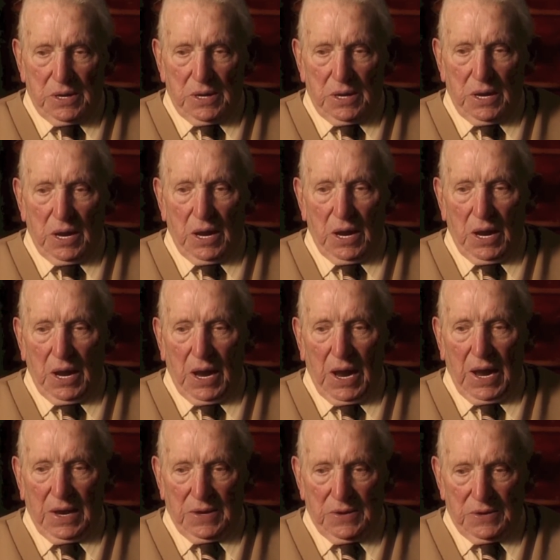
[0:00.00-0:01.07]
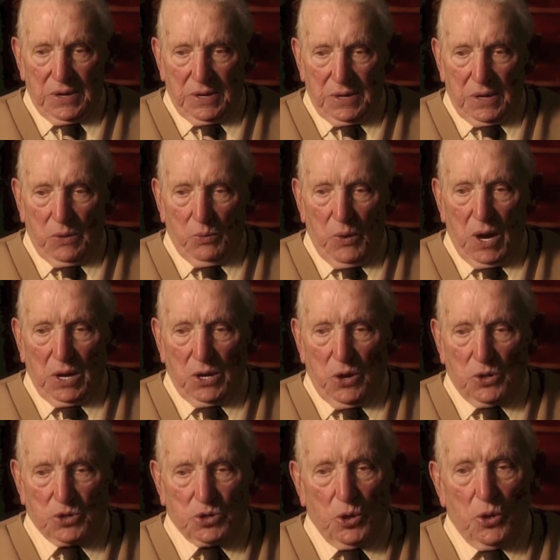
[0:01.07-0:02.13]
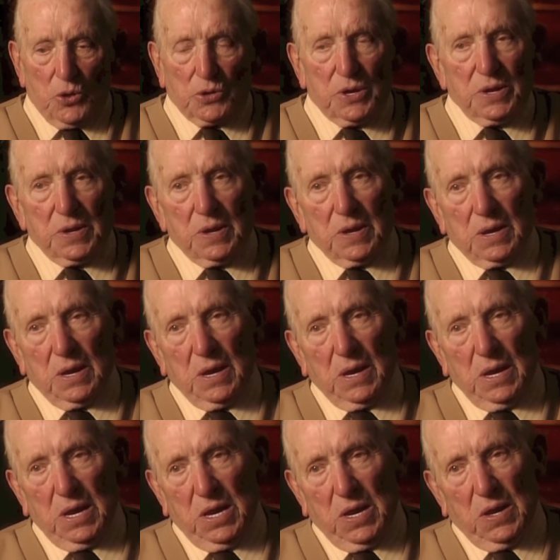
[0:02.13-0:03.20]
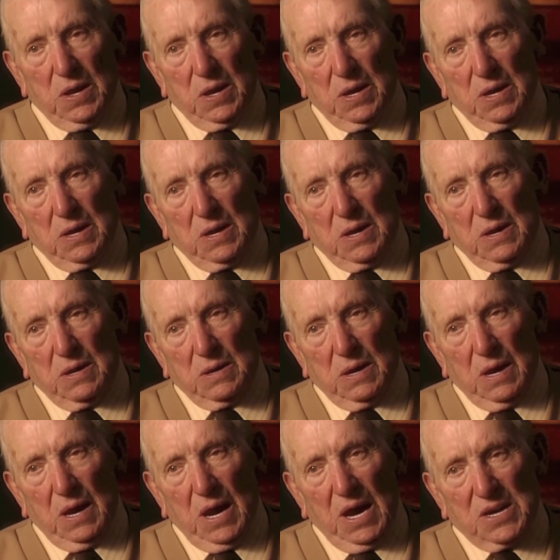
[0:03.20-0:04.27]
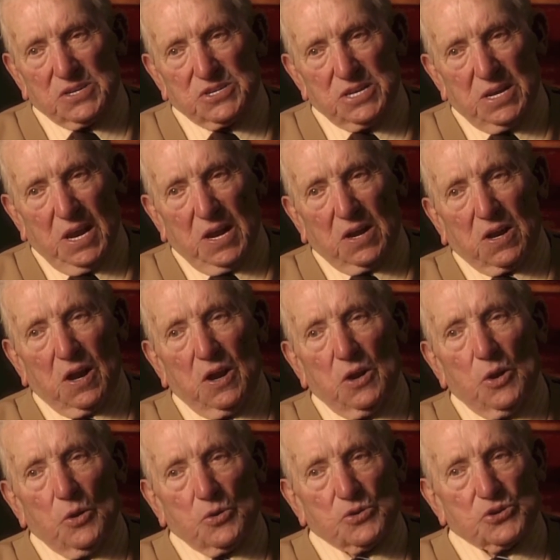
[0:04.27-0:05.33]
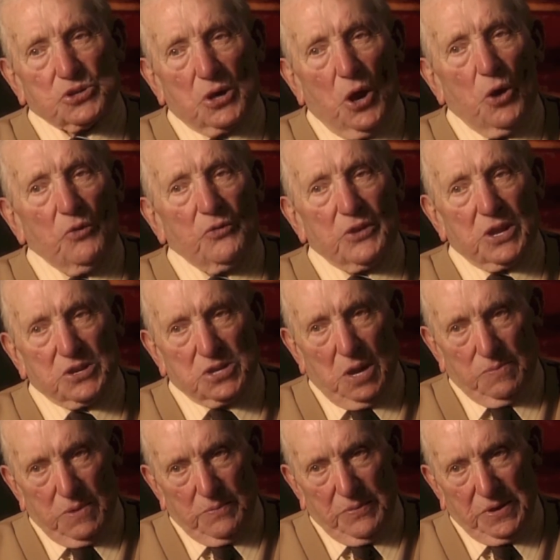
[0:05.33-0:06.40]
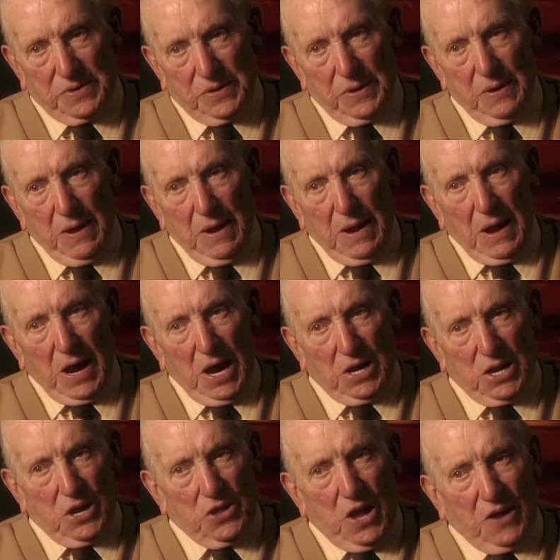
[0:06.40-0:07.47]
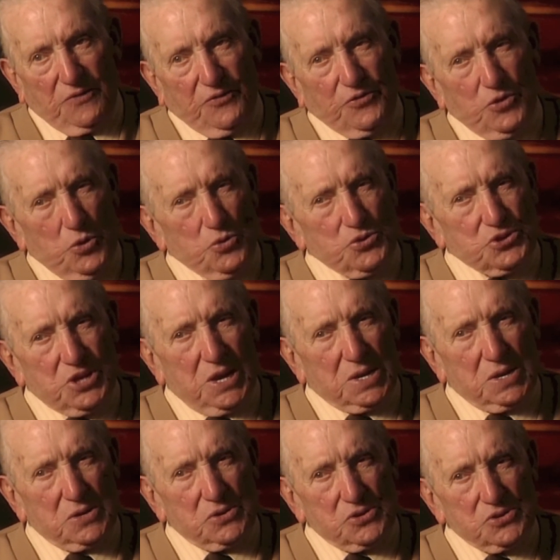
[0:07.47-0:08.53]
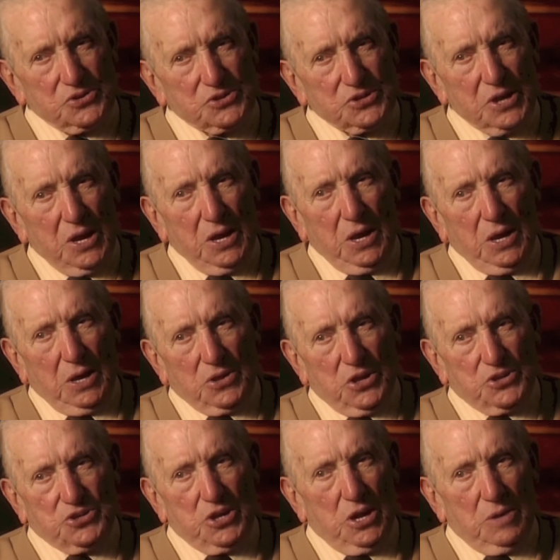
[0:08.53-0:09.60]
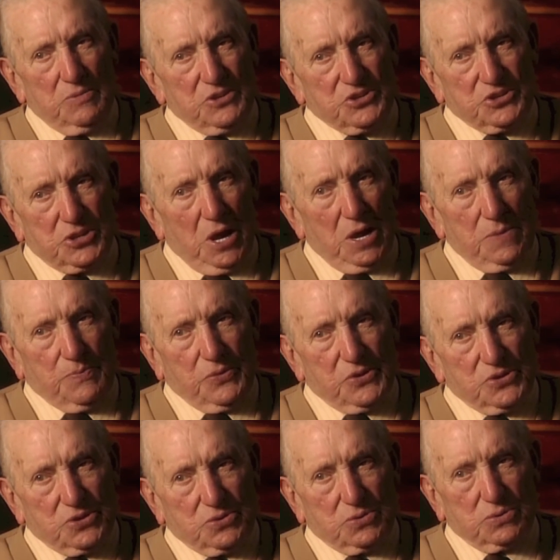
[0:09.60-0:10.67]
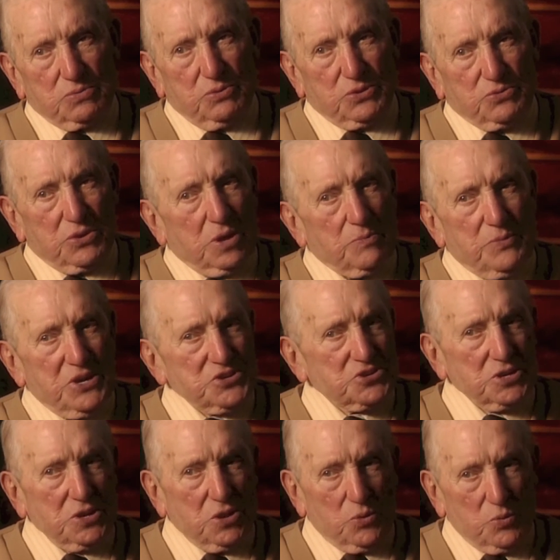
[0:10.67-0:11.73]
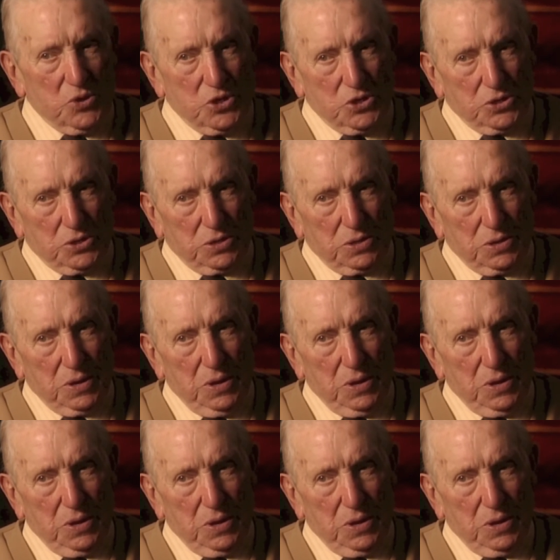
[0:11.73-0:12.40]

And while you're talking, he accidentally looks over the top of it. And in that few seconds, the German snipers, which were the best in the world,